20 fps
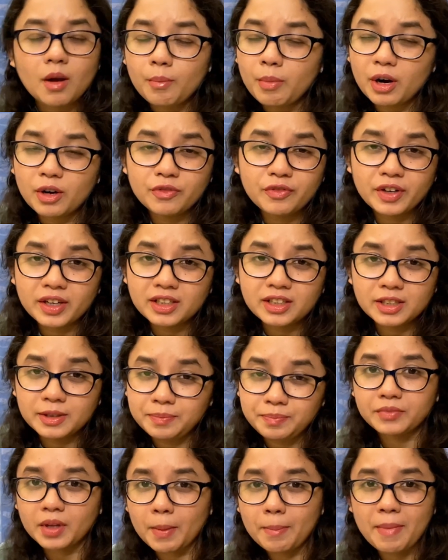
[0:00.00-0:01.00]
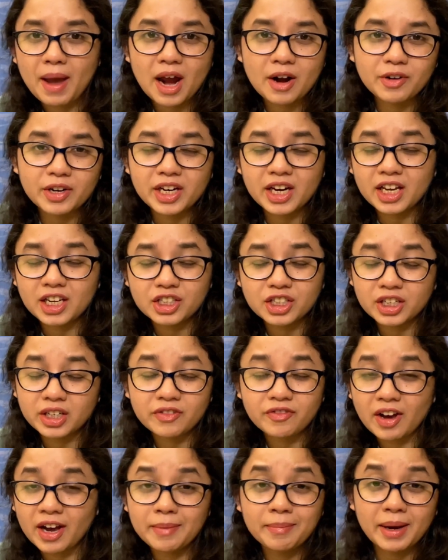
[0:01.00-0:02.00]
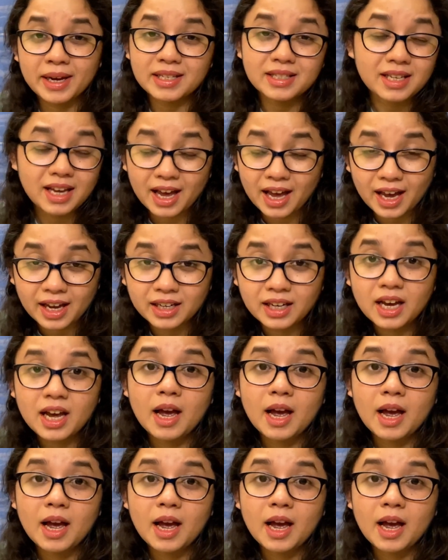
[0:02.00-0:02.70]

Perfect marination, if I might add.